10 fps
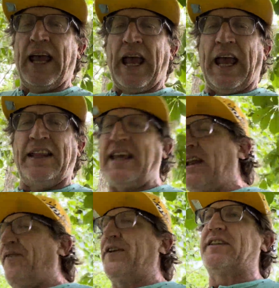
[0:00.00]
And then
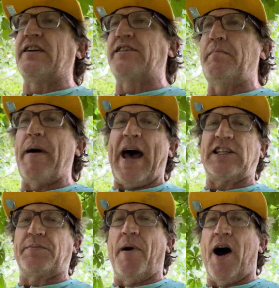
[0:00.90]
if it doesn't
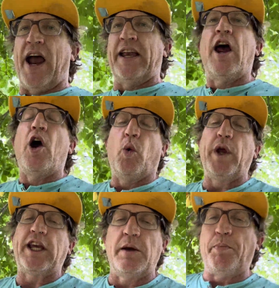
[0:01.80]
match mine, we
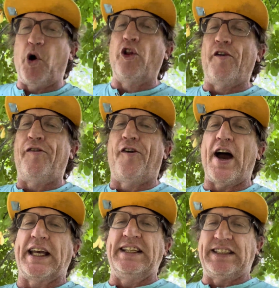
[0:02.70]
can pull the
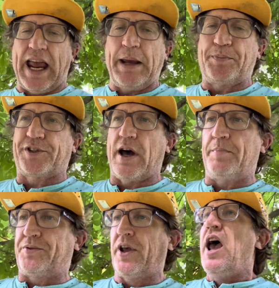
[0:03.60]
fucking tapes
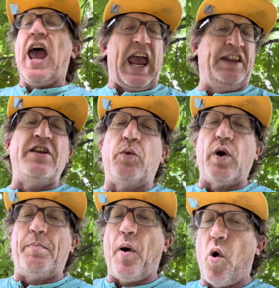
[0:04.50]
up and the
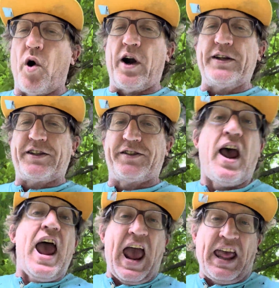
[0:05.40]
reports
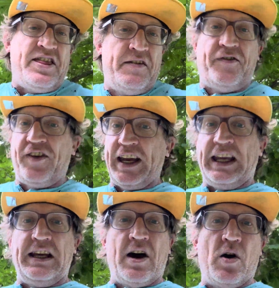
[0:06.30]
and the
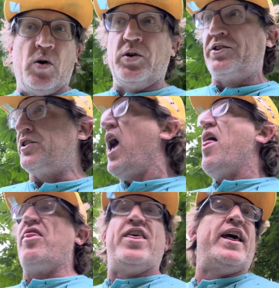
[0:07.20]
videos
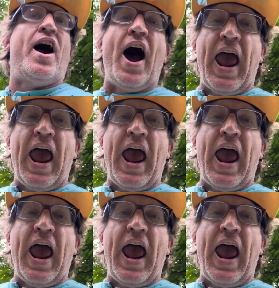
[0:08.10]
that I